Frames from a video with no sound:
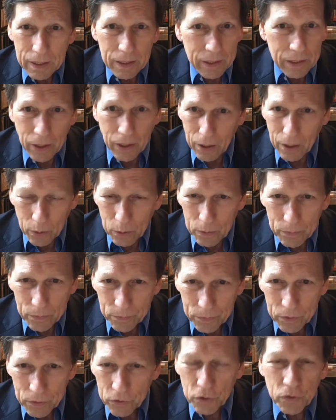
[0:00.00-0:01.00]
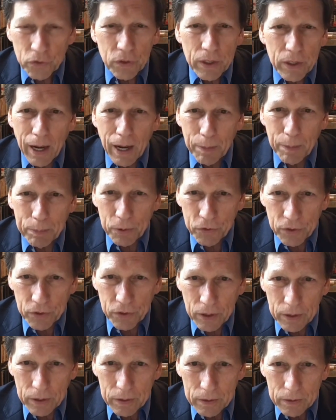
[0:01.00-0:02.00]
No, just the
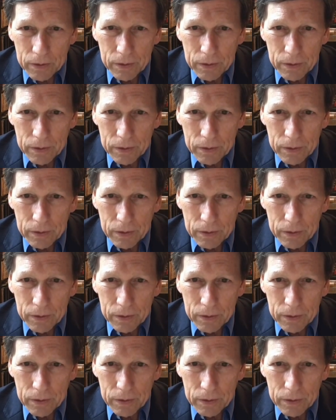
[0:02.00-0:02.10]
opposite.